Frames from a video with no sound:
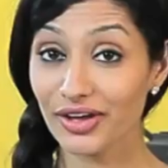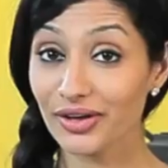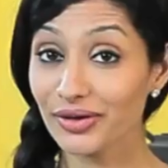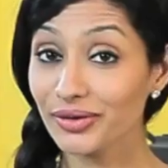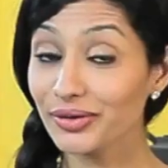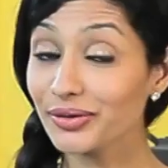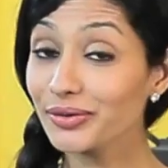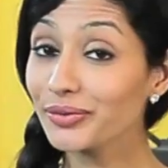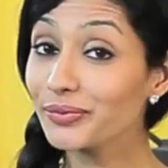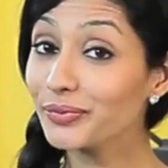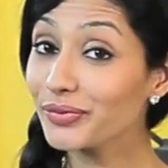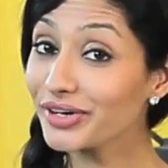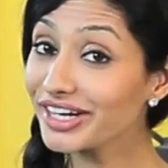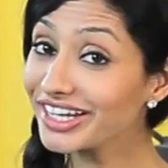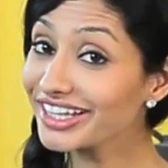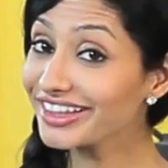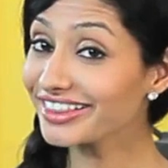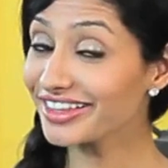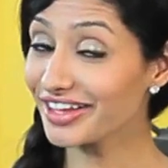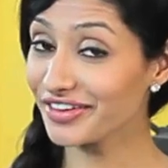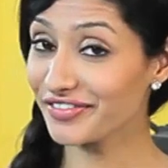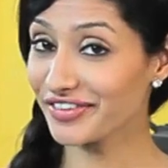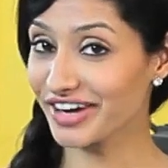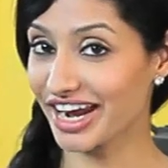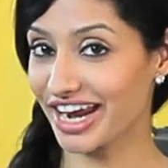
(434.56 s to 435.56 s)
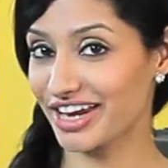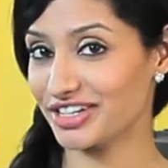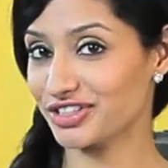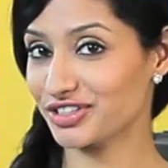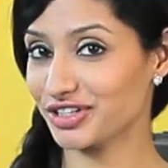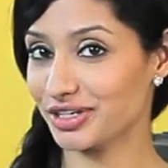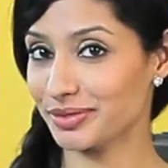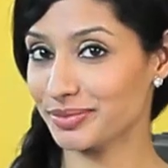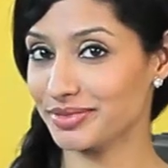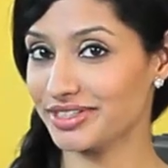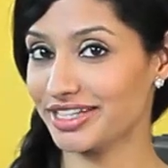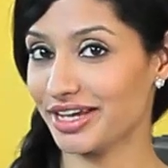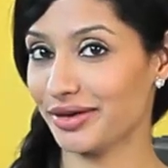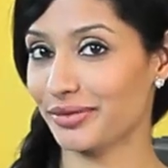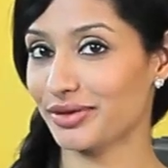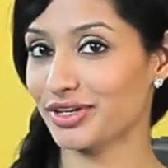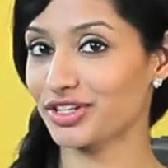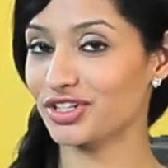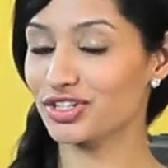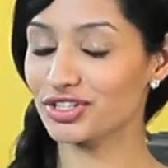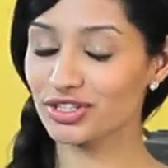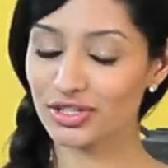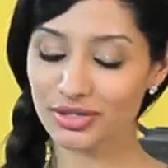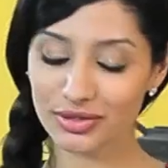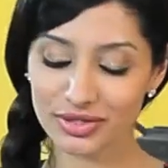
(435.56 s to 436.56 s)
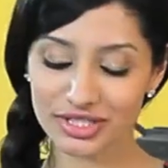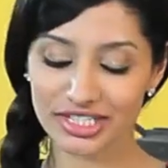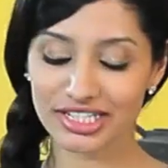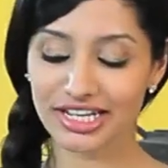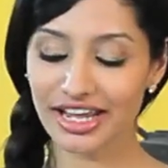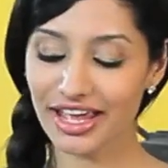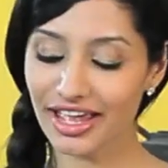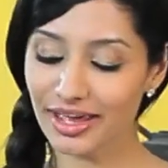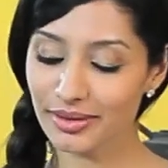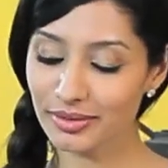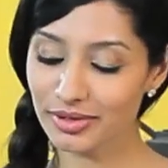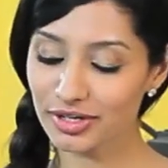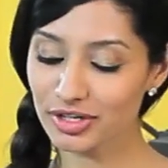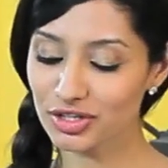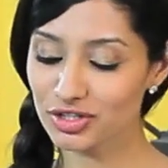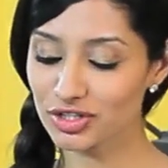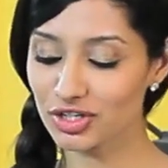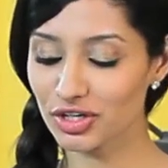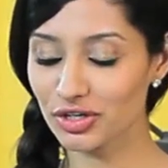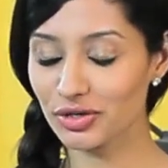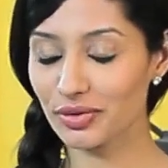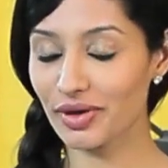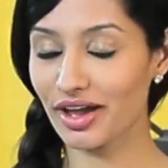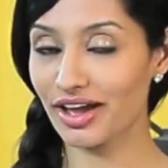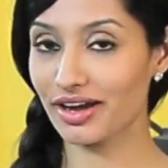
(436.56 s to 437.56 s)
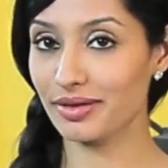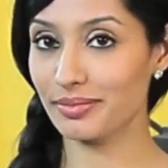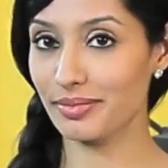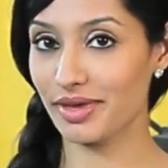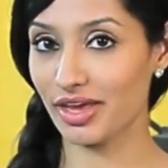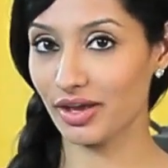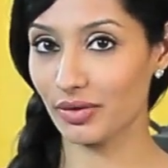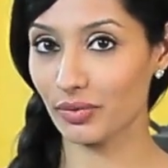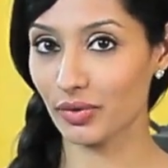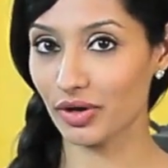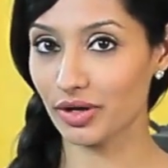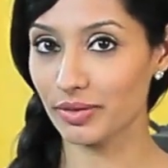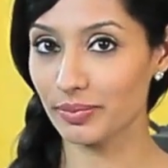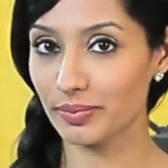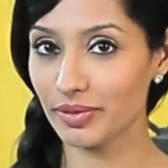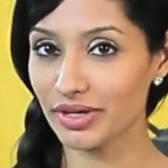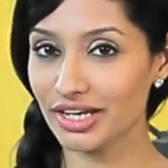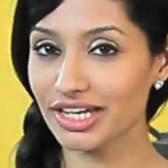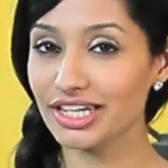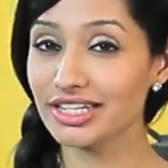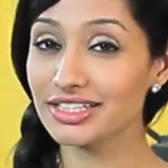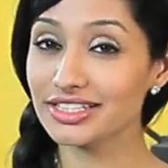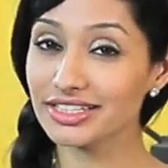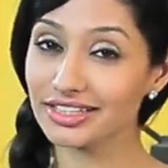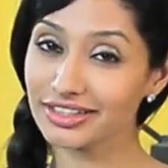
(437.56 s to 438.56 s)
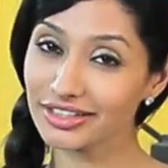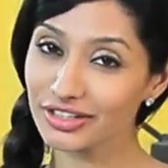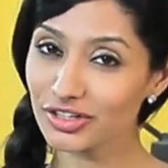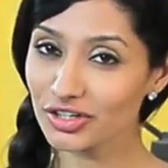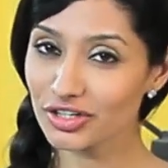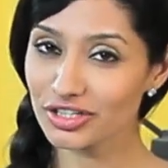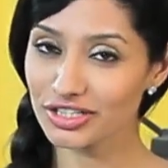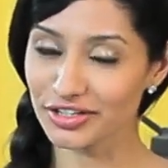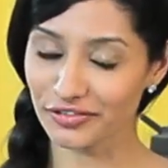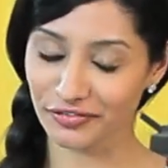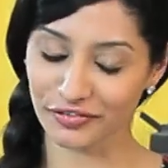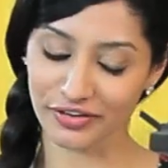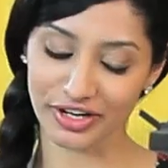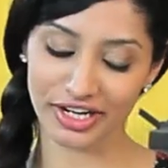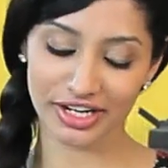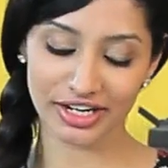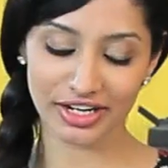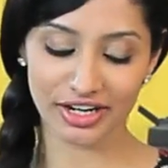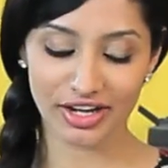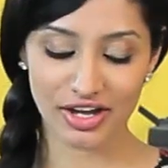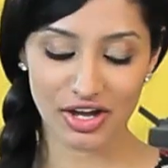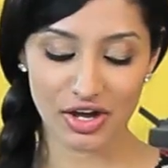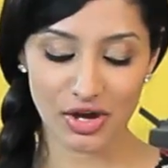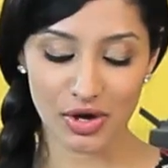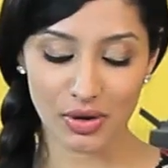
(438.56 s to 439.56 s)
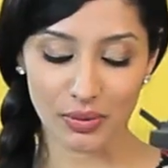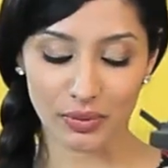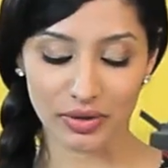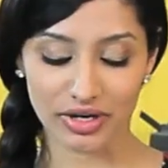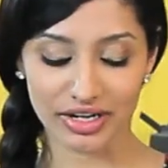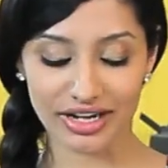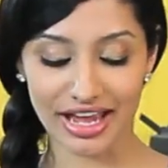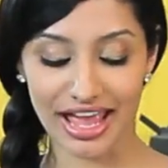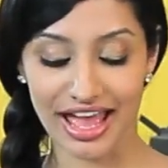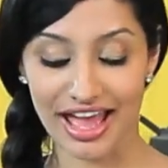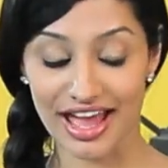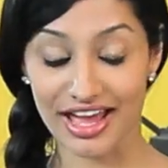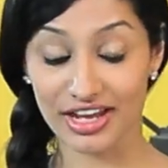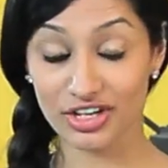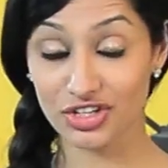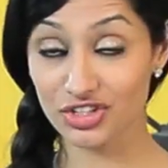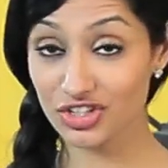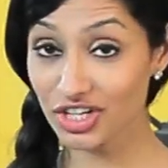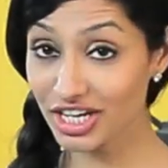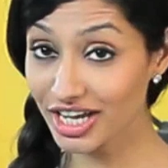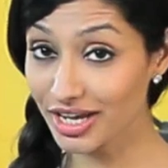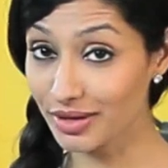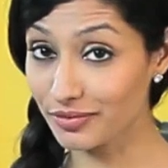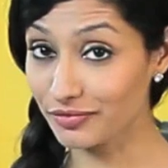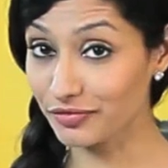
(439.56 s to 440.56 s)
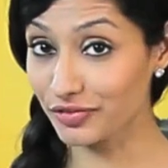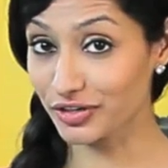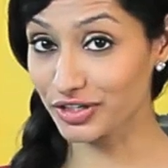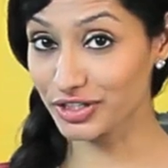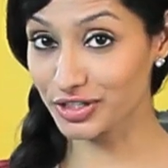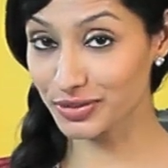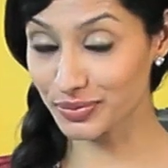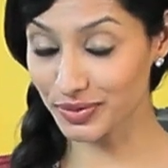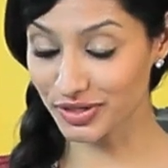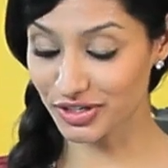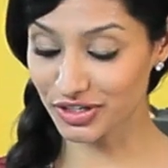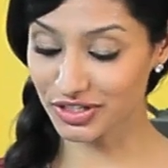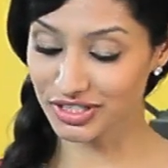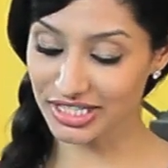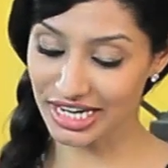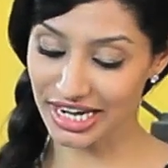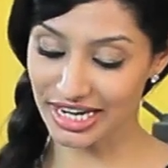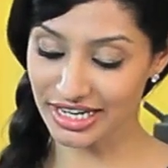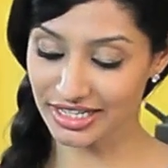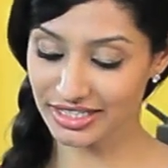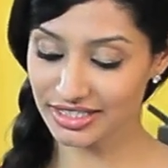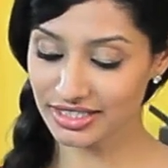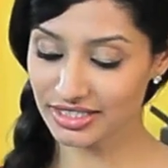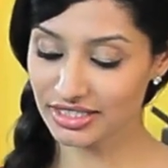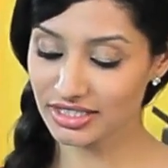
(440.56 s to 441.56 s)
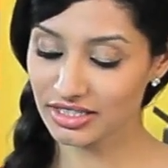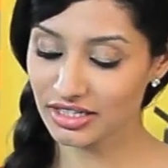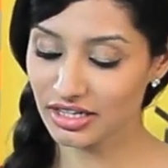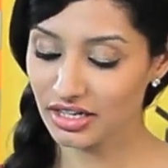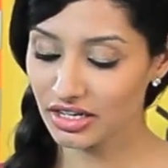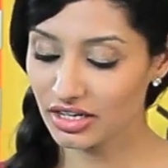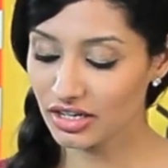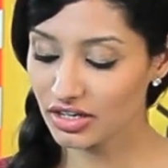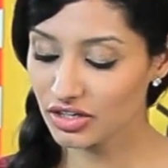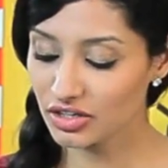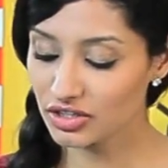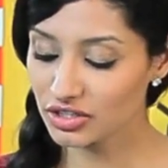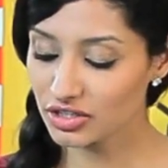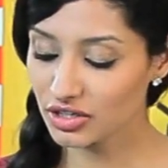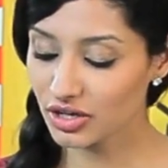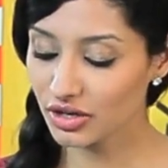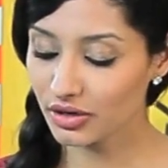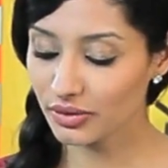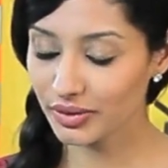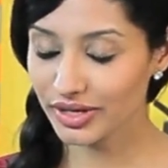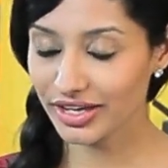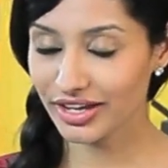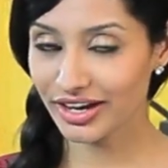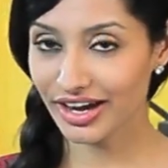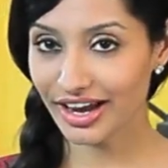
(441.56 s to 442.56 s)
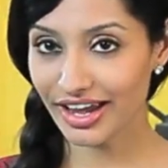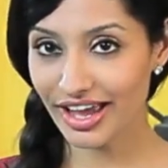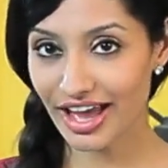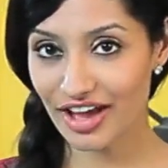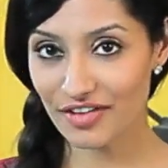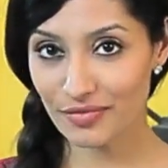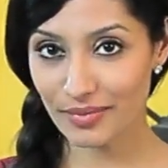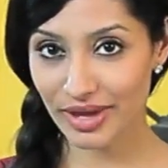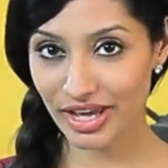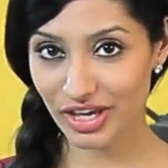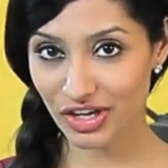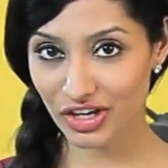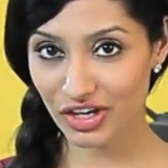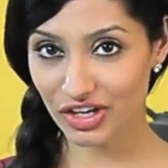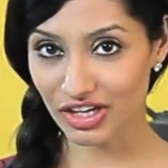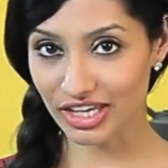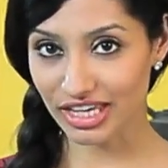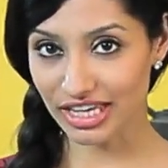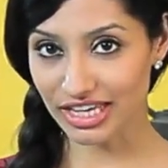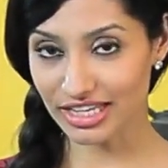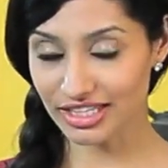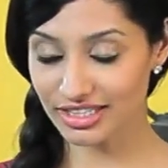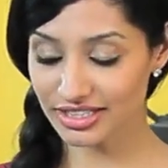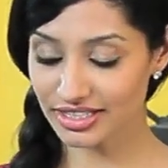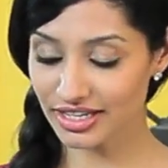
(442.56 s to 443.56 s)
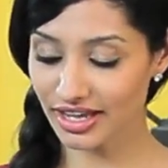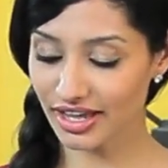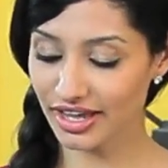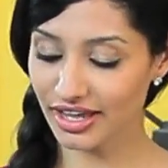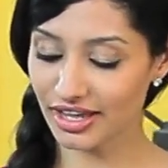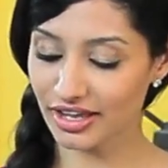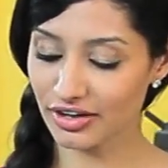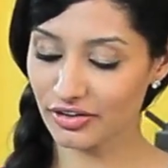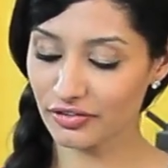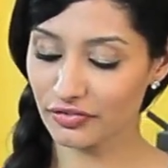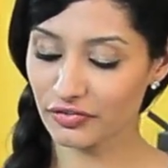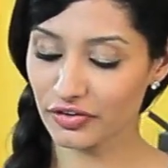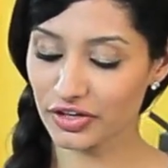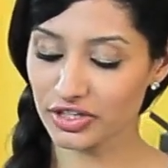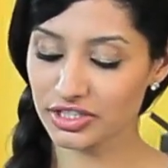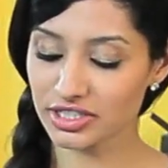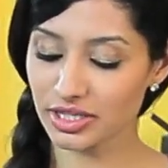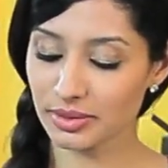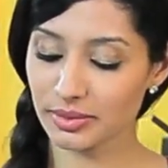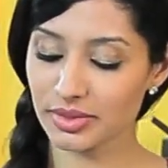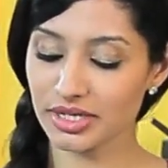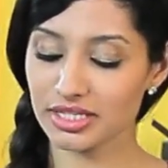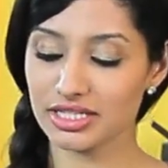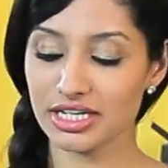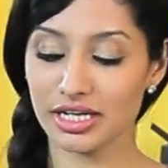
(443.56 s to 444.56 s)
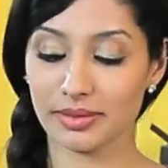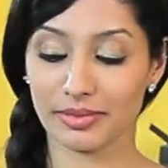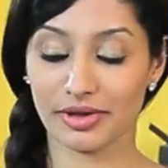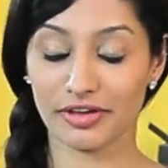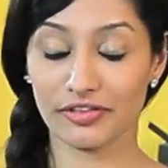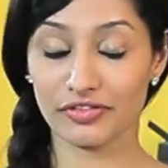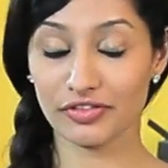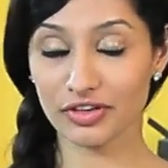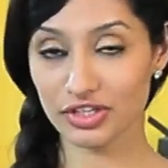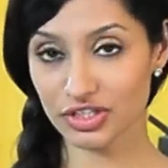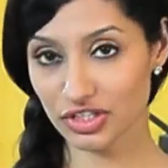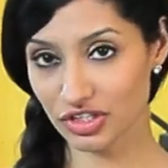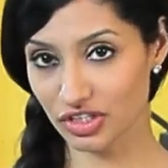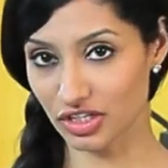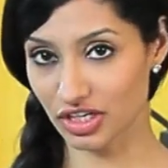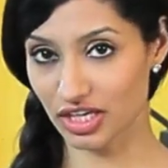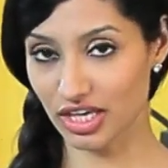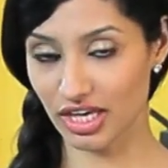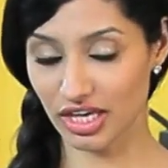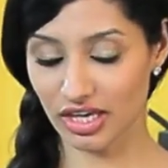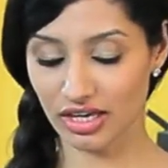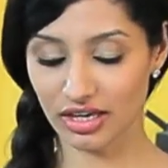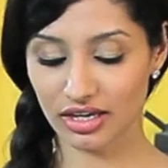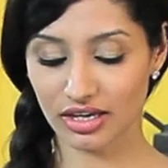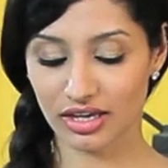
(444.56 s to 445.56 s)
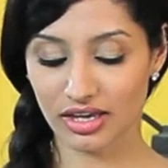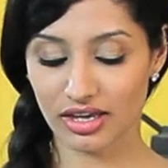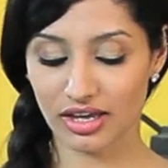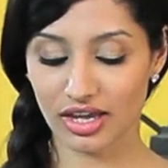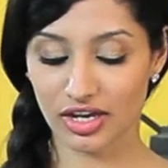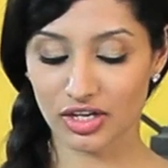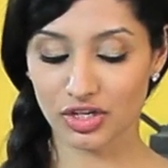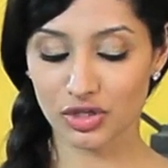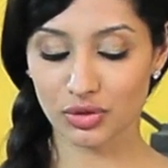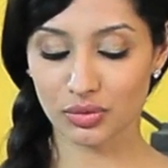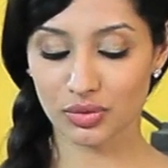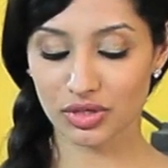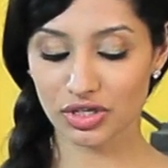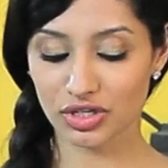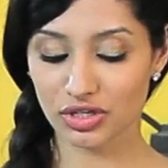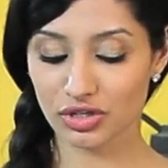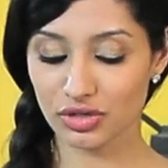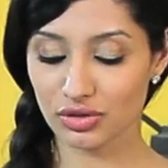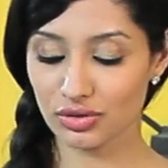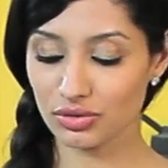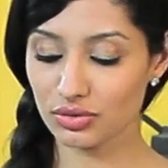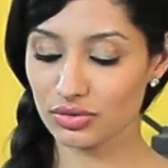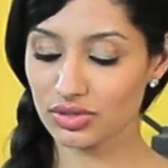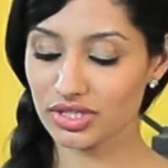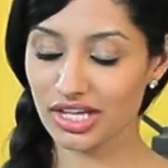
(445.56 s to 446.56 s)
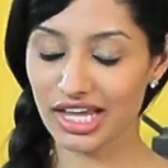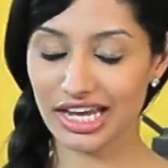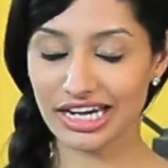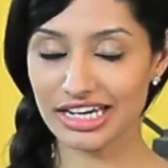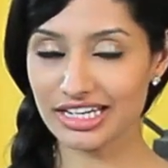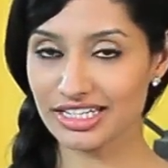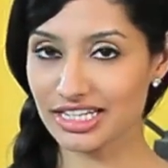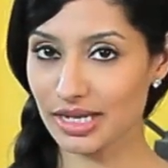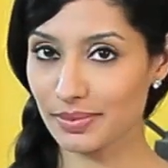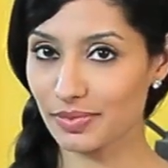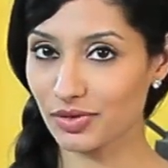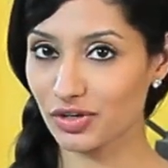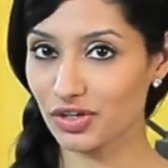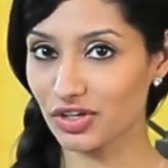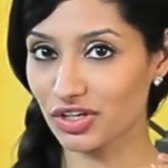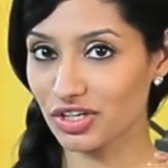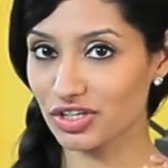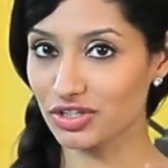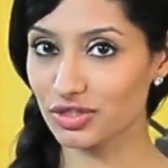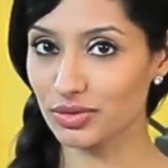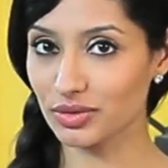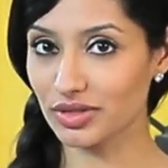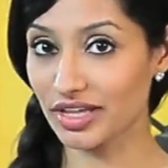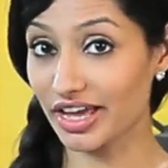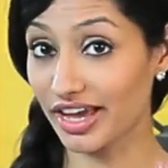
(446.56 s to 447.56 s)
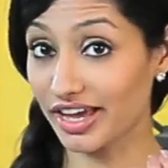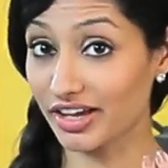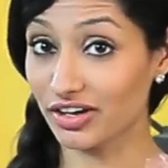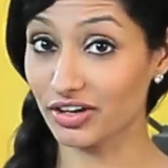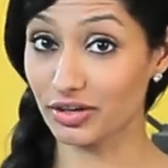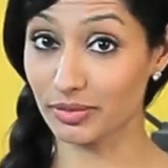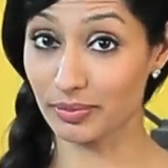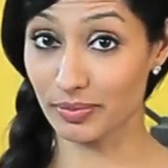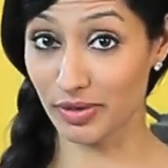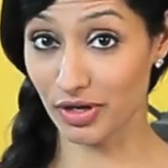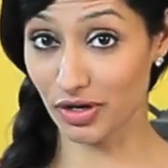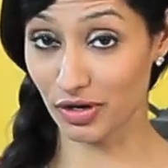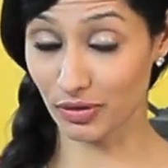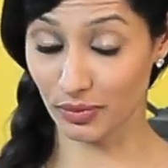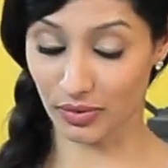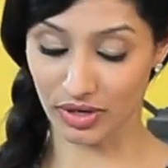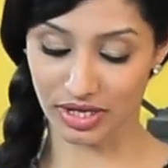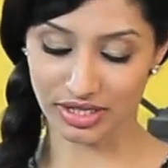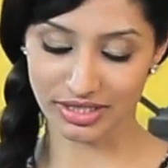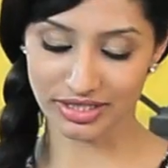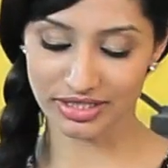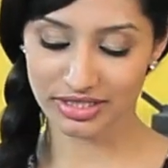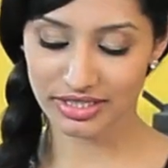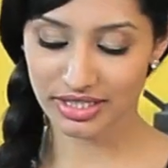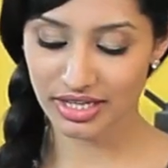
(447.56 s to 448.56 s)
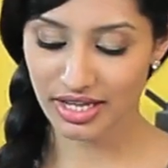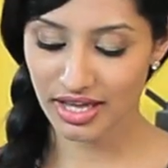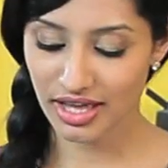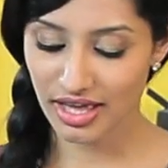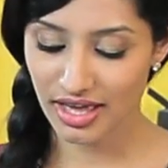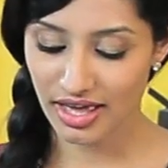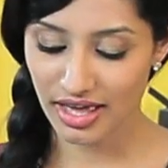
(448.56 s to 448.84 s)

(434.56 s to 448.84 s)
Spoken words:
Who wouldn't love an ice cream sandwich? So today I'm going to show you how to make one, but it's a little different. We're going to add jam for a sweeter taste. So here I have my cookies, and first I'm going to take my first cookie, and you can use any type of cookies you like or bigger ones.